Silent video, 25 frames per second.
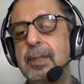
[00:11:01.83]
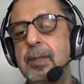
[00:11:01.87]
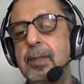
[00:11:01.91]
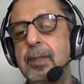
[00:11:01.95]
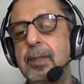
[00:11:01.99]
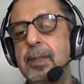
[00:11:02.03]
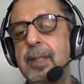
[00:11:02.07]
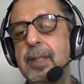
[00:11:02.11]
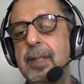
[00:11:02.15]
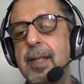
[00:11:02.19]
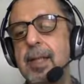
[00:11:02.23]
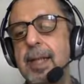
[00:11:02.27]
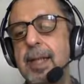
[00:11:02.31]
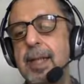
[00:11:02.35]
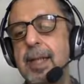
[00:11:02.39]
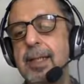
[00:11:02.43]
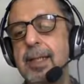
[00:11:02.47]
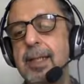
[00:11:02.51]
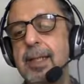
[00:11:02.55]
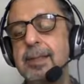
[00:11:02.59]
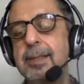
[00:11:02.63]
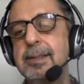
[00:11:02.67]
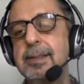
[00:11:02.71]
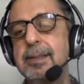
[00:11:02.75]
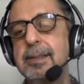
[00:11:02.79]
on the right
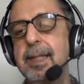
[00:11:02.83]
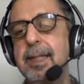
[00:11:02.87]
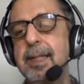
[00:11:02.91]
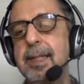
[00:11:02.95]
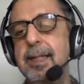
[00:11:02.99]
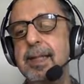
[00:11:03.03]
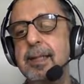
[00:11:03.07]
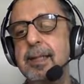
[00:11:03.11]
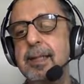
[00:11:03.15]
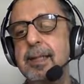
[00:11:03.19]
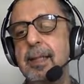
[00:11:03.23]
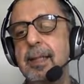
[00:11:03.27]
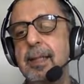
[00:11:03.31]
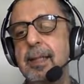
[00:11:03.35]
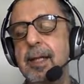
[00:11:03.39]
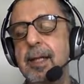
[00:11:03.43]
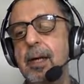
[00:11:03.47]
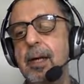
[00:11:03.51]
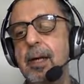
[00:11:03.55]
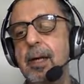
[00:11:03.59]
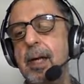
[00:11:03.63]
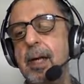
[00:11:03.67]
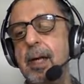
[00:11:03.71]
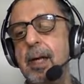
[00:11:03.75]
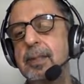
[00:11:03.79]
hand side
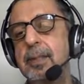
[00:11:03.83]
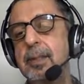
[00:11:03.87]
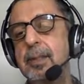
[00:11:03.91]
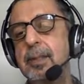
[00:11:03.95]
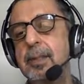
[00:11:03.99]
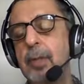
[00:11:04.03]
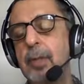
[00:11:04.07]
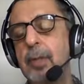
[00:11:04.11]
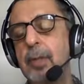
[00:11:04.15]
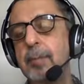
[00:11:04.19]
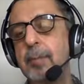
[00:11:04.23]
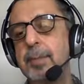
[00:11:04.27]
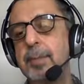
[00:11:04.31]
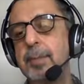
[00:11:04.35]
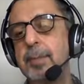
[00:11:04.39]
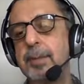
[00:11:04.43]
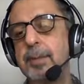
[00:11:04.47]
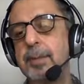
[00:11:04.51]
at the top.